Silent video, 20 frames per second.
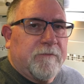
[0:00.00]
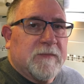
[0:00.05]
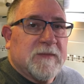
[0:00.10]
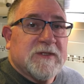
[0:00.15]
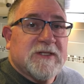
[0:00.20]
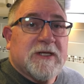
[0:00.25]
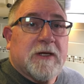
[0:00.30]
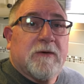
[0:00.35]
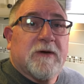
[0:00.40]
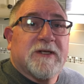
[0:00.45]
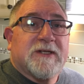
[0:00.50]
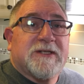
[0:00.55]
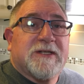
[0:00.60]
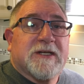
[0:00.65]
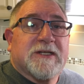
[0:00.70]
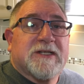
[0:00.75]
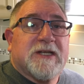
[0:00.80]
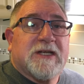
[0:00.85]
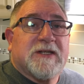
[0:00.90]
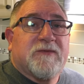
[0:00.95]
So a
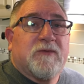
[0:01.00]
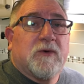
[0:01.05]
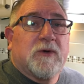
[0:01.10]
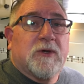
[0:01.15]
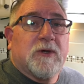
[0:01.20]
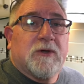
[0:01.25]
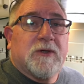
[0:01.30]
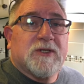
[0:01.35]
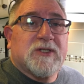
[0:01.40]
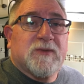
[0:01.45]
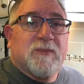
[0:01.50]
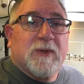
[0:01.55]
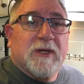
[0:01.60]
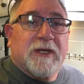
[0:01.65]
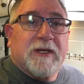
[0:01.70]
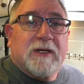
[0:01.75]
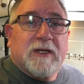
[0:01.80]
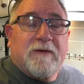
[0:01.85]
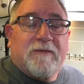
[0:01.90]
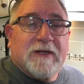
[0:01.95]
successful curd
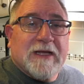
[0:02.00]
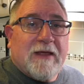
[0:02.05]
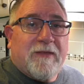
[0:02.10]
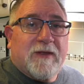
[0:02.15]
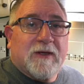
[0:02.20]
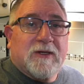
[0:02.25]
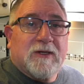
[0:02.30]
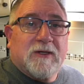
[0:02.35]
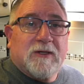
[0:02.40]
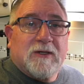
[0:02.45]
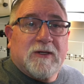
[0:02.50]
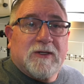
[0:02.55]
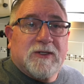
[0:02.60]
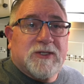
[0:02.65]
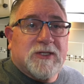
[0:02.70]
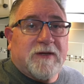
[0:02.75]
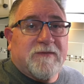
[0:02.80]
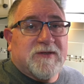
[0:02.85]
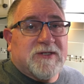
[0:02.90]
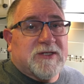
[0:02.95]
split, I've cut the
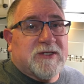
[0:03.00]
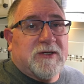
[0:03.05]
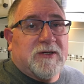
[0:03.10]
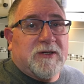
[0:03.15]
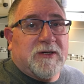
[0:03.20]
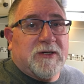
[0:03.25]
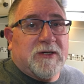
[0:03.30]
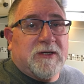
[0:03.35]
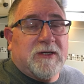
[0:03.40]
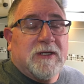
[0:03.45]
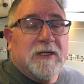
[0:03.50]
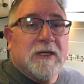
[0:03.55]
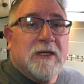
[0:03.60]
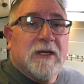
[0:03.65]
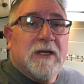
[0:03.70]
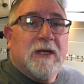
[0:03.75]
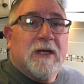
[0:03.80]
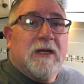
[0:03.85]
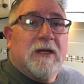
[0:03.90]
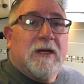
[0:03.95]
curds, I've stirred it.
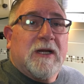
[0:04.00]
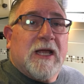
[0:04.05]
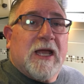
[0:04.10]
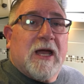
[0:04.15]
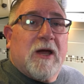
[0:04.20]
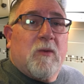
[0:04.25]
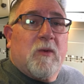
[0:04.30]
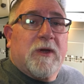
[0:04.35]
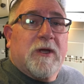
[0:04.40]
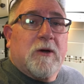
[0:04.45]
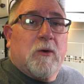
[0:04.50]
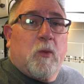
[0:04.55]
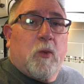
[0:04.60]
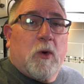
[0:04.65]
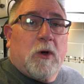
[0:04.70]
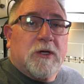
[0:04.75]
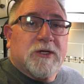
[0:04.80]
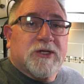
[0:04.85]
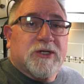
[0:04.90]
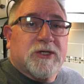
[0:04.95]
Now we're gonna
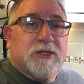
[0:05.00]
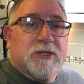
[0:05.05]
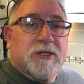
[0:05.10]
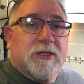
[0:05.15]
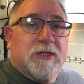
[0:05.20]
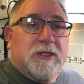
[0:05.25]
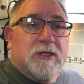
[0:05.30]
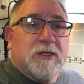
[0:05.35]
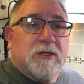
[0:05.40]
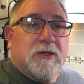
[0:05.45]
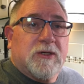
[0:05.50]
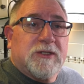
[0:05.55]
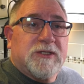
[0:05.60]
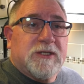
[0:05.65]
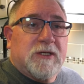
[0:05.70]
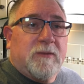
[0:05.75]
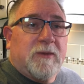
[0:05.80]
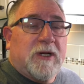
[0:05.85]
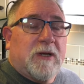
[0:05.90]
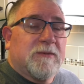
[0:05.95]
wash the curds
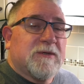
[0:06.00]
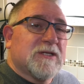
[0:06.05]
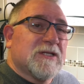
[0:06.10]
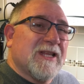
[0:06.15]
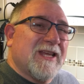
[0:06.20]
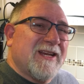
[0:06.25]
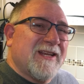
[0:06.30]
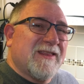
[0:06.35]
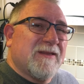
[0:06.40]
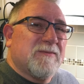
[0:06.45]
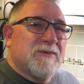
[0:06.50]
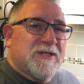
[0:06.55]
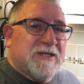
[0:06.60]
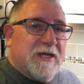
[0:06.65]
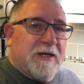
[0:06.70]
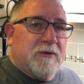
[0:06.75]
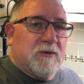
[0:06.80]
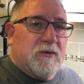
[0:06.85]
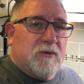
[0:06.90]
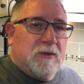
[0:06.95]
in a minute, I'm just letting them
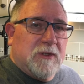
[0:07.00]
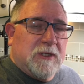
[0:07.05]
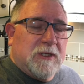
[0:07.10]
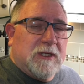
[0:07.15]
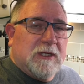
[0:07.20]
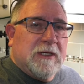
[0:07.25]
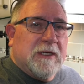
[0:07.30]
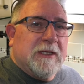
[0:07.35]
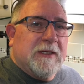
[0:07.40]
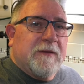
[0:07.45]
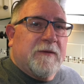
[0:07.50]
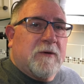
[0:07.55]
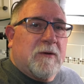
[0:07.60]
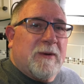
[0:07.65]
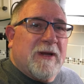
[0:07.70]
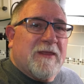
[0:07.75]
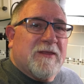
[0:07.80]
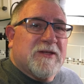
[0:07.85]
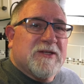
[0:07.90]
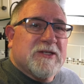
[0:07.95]
settle. They're
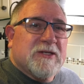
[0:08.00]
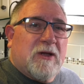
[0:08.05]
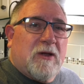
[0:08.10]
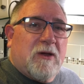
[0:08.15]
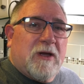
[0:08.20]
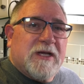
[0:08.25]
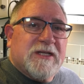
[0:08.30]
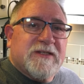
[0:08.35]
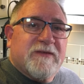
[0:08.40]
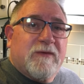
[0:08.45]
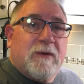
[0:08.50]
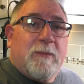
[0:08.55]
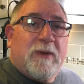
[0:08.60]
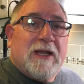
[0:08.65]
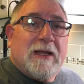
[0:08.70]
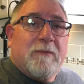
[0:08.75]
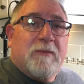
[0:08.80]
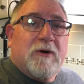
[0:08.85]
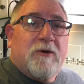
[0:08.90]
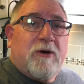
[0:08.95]
about the size of a
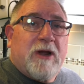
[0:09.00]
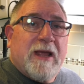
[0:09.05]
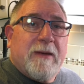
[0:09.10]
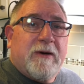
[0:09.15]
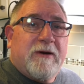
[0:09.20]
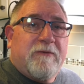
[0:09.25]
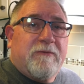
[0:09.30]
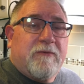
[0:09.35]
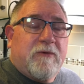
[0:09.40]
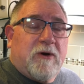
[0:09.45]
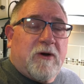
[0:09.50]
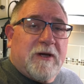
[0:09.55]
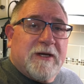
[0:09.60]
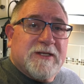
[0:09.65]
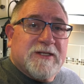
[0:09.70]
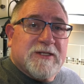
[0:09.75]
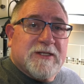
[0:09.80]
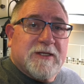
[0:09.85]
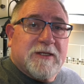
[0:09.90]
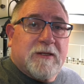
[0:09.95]
plump grain of
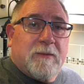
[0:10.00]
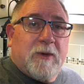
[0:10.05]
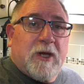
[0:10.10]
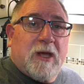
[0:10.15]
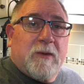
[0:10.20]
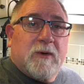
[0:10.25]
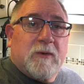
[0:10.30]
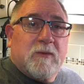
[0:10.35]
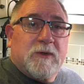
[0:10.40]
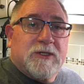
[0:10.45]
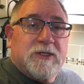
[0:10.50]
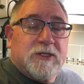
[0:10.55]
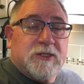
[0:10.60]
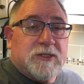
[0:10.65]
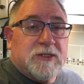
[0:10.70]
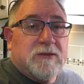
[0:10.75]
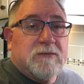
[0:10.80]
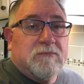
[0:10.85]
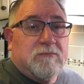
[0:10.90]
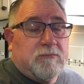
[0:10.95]
rice at the moment, which
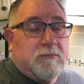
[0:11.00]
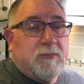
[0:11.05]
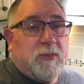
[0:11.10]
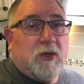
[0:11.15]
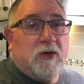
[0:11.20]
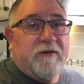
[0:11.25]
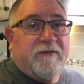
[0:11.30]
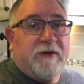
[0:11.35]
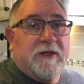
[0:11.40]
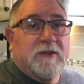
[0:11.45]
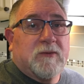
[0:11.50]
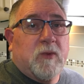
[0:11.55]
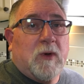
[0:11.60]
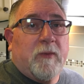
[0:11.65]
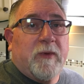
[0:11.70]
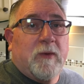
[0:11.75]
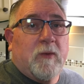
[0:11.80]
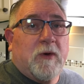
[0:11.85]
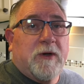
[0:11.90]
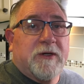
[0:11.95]
is perfect, what
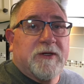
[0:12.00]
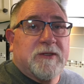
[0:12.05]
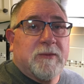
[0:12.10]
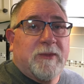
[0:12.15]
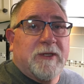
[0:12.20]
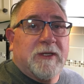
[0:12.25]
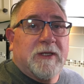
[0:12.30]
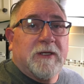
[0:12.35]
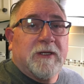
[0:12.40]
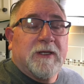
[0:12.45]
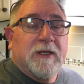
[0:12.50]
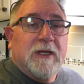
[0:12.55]
we want it to be.